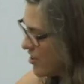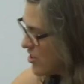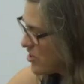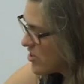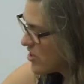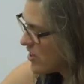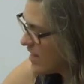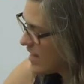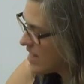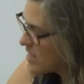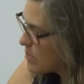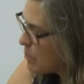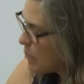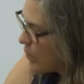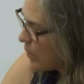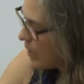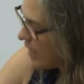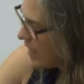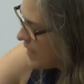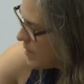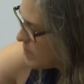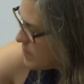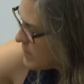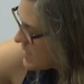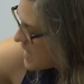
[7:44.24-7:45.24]
So let's put
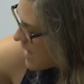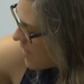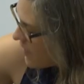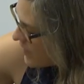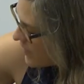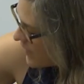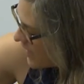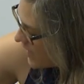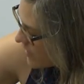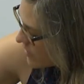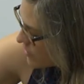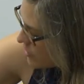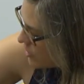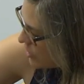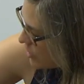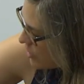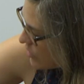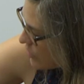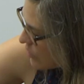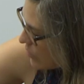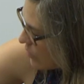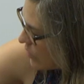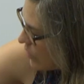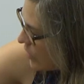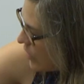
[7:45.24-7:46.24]
him down there
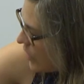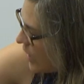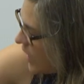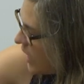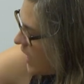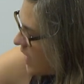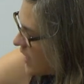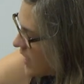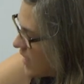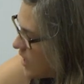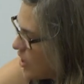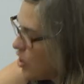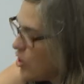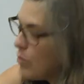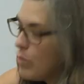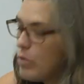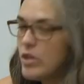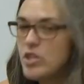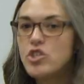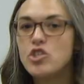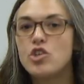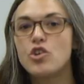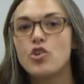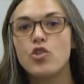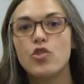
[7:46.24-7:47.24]
too. Can you
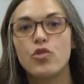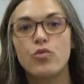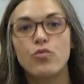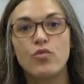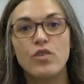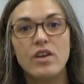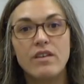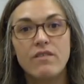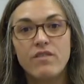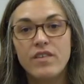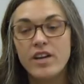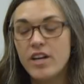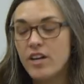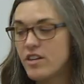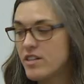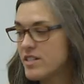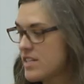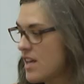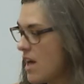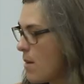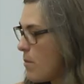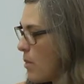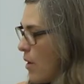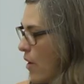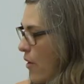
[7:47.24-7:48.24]
put your three fingers
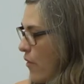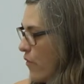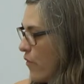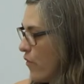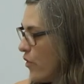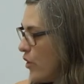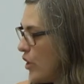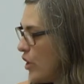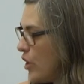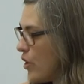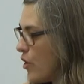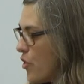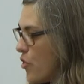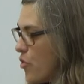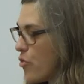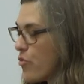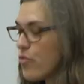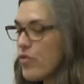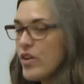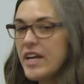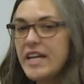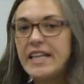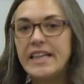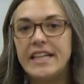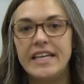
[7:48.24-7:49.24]
up for your
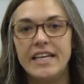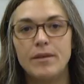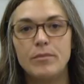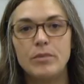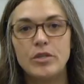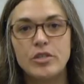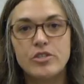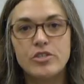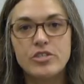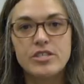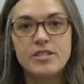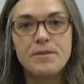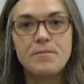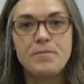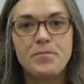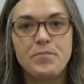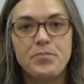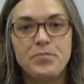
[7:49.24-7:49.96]
three lemurs?